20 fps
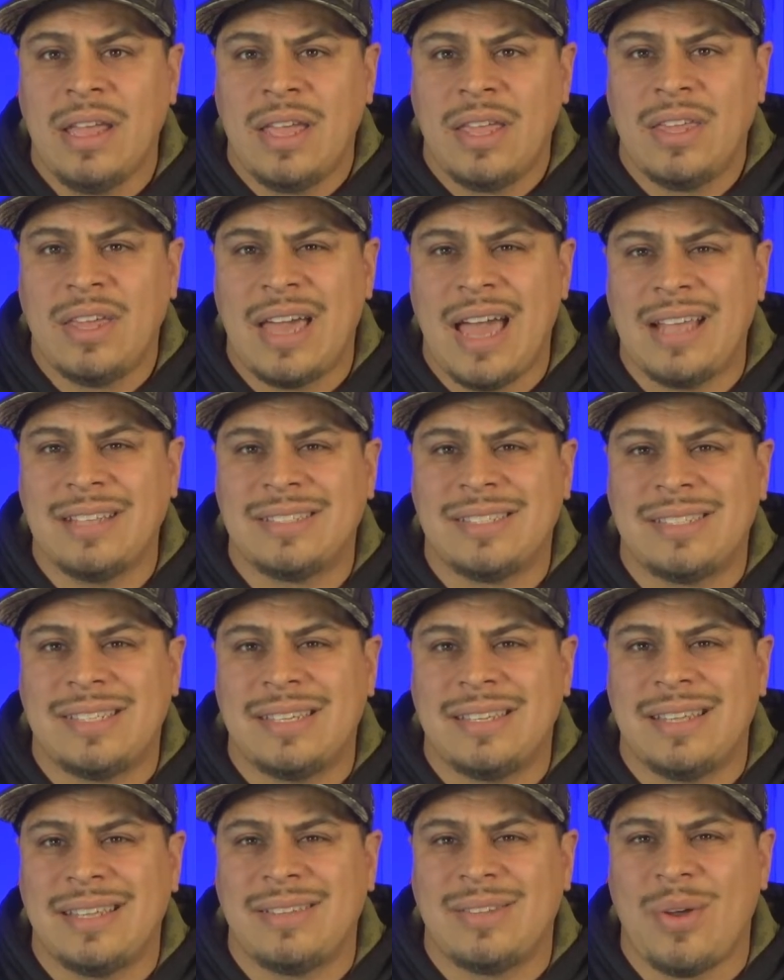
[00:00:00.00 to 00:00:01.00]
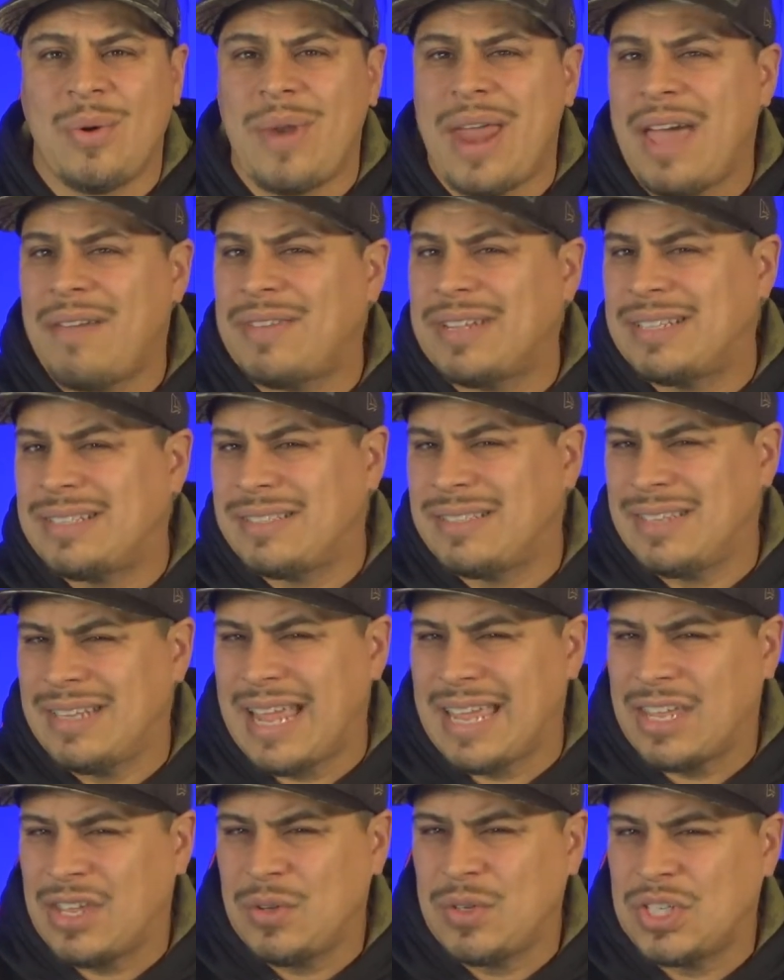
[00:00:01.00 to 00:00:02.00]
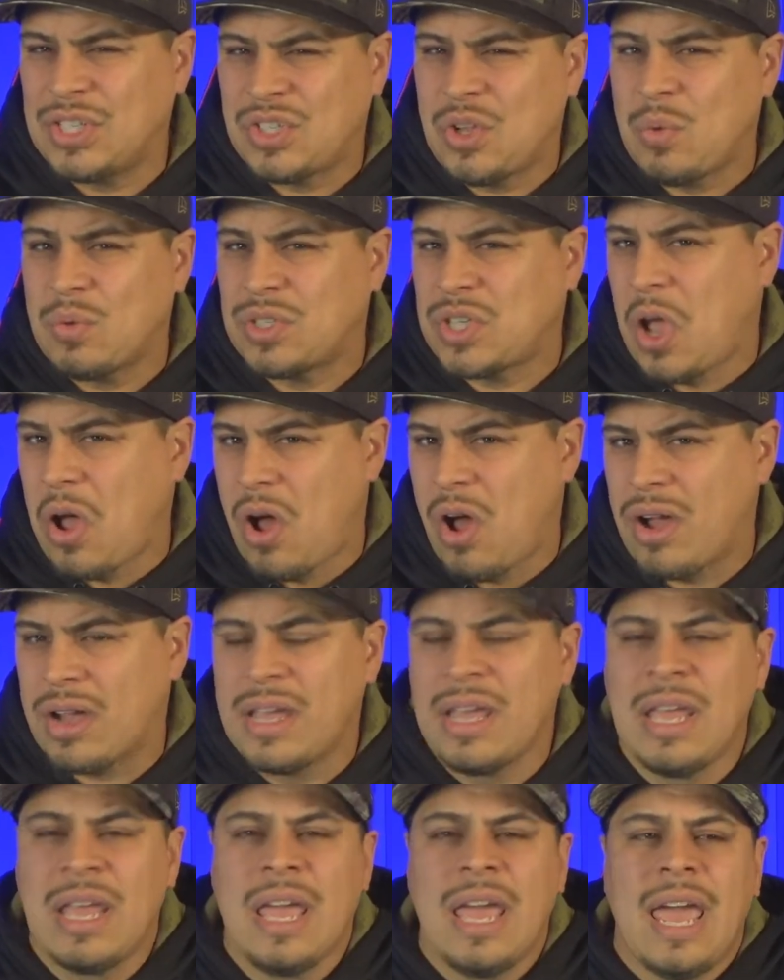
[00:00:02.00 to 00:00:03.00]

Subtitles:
You guys don't have you just don't talk.